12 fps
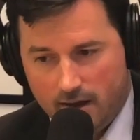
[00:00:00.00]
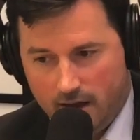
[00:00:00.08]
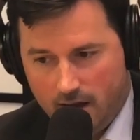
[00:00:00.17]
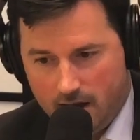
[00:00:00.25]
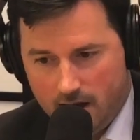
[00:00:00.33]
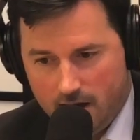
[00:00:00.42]

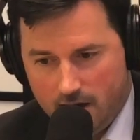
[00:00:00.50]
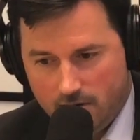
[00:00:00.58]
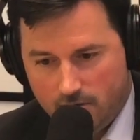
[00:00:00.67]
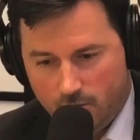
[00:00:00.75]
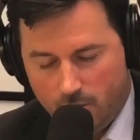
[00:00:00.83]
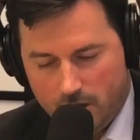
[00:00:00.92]
And
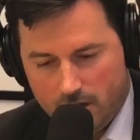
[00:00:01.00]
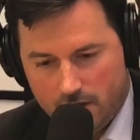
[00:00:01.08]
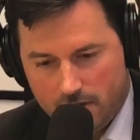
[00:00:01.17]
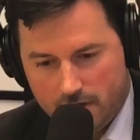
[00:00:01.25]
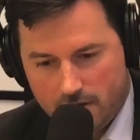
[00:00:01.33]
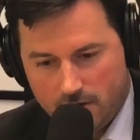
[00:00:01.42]

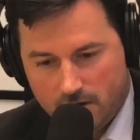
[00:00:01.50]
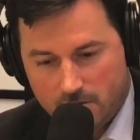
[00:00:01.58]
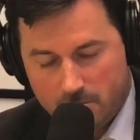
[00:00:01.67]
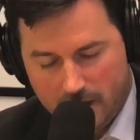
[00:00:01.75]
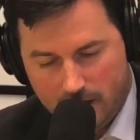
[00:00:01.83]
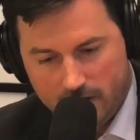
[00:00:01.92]
with
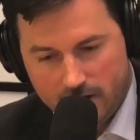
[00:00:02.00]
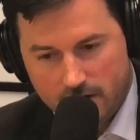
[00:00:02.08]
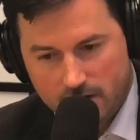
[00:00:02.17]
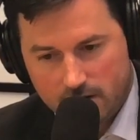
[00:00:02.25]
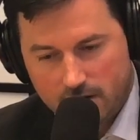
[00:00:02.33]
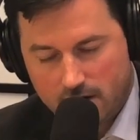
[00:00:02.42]
Capella,
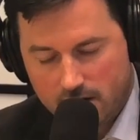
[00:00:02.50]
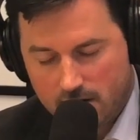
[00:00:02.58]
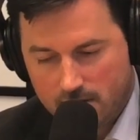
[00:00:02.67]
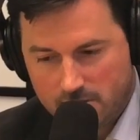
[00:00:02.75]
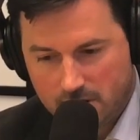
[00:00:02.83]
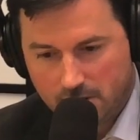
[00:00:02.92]

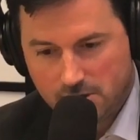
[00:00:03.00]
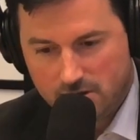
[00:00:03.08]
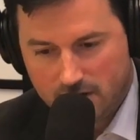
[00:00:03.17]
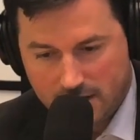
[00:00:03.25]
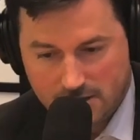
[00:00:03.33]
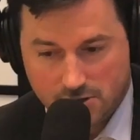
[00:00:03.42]
particularly
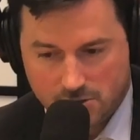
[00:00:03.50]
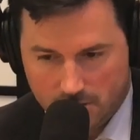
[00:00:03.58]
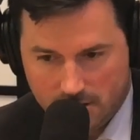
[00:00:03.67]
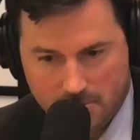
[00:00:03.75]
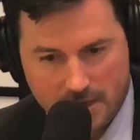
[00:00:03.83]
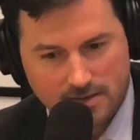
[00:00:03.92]
not just joining
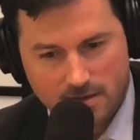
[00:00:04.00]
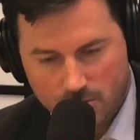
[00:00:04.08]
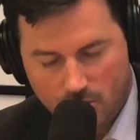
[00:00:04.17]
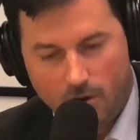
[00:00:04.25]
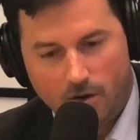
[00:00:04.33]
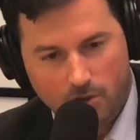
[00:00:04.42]
SpaceNet, but
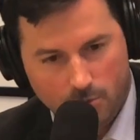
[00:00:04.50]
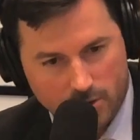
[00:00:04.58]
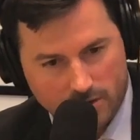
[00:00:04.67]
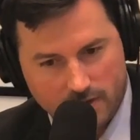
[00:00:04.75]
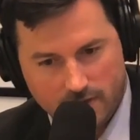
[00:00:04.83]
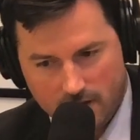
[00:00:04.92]
all the
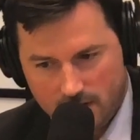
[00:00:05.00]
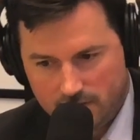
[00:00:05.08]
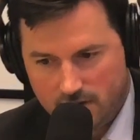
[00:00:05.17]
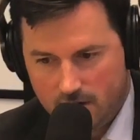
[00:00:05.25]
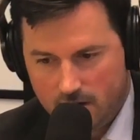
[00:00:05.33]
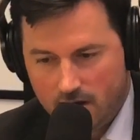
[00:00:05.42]
work that they have
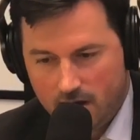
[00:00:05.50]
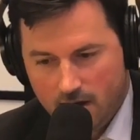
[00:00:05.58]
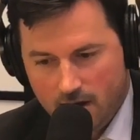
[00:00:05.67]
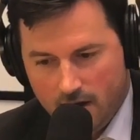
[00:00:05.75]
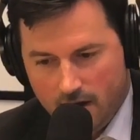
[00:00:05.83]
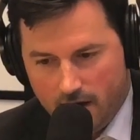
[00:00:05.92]
done,
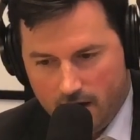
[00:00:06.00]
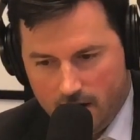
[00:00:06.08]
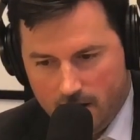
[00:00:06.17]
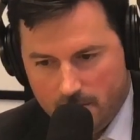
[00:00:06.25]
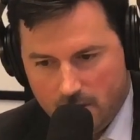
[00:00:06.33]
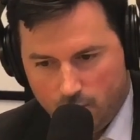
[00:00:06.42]

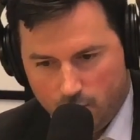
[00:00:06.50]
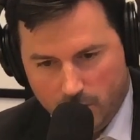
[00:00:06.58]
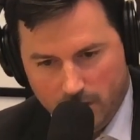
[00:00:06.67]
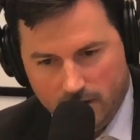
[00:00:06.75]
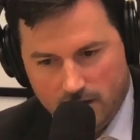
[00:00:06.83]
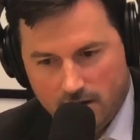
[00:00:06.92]
it
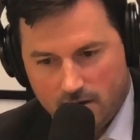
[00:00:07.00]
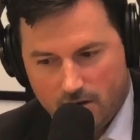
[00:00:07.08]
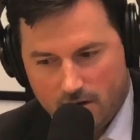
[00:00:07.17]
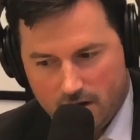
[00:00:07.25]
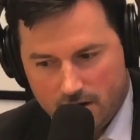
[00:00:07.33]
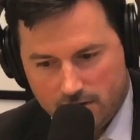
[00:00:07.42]
really
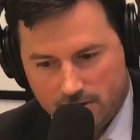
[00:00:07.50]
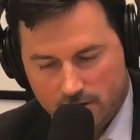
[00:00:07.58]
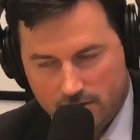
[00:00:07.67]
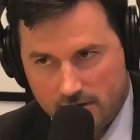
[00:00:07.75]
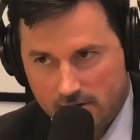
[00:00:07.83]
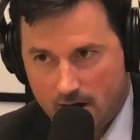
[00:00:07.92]
serves
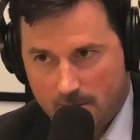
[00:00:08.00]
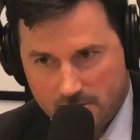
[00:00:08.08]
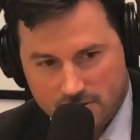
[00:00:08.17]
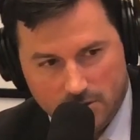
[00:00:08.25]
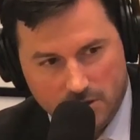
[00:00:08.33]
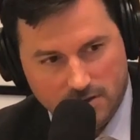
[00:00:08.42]
as an
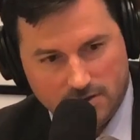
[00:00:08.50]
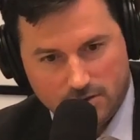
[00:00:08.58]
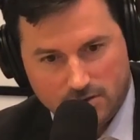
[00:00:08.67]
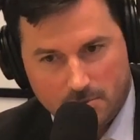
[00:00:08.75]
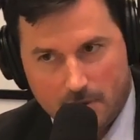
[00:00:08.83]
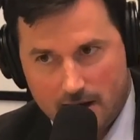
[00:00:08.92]
opportunity to
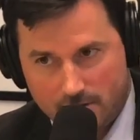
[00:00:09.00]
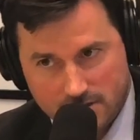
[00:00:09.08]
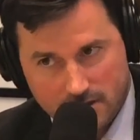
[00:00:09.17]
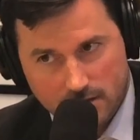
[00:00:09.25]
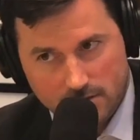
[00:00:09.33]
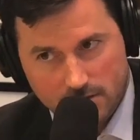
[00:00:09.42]
democratize